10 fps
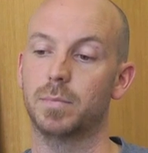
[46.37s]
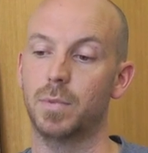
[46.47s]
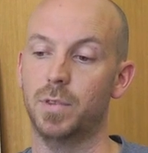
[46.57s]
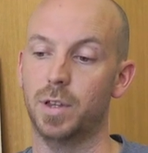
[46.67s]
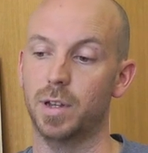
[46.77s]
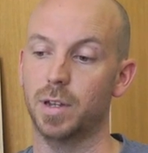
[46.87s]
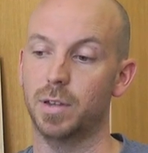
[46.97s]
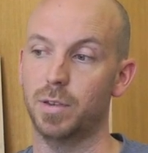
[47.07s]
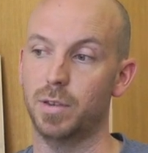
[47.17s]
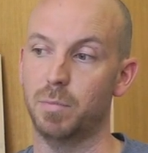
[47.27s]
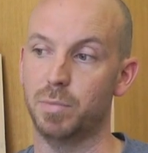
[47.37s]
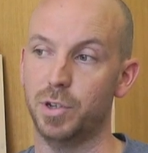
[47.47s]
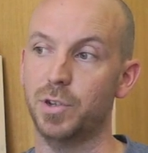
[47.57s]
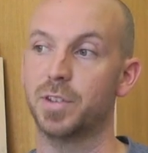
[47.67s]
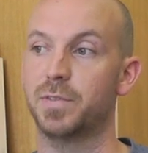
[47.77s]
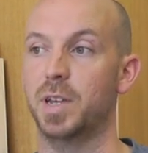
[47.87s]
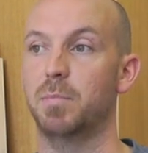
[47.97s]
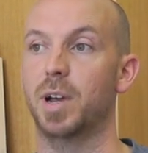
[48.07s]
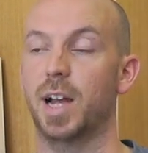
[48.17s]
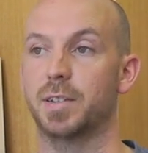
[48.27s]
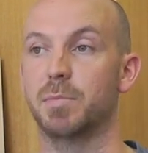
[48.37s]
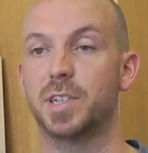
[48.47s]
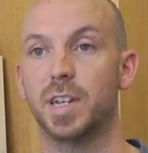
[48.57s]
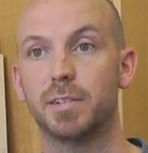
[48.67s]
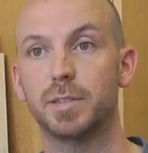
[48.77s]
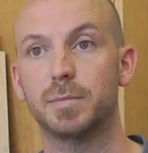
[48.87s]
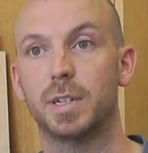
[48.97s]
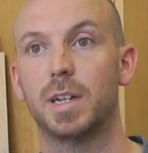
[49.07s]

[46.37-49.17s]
the use of timber as a material,